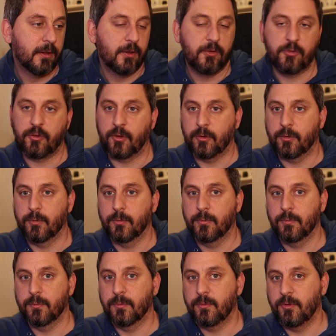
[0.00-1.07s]
So
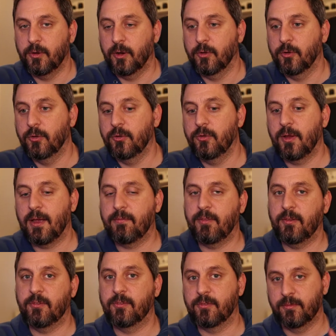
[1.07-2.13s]
you have
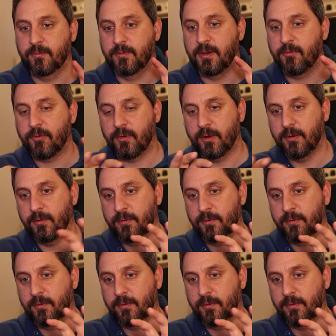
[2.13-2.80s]
these different